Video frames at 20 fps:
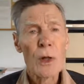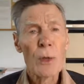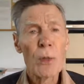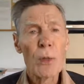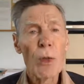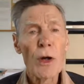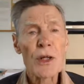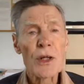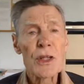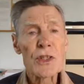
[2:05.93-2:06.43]

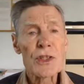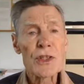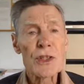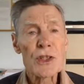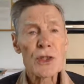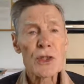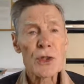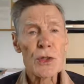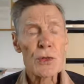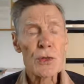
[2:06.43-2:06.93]
What is the
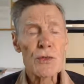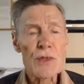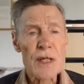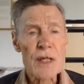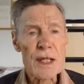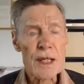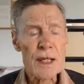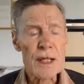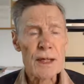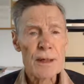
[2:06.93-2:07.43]
truth
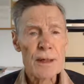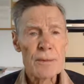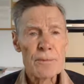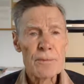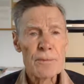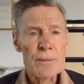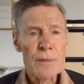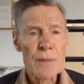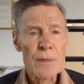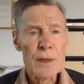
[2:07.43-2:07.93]
here?
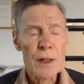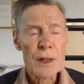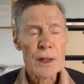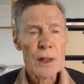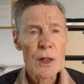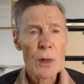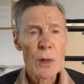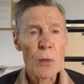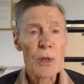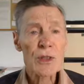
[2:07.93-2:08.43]

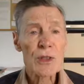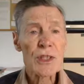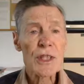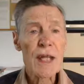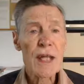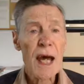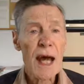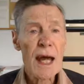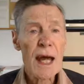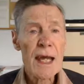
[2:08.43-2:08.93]
Was it
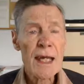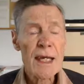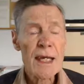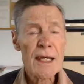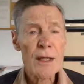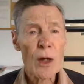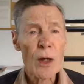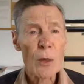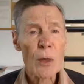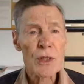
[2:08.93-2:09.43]
a
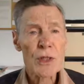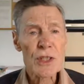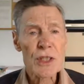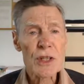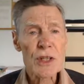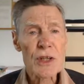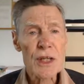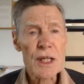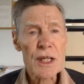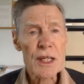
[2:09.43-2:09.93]
or was
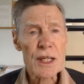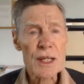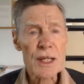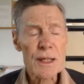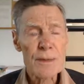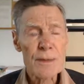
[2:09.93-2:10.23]
it thee?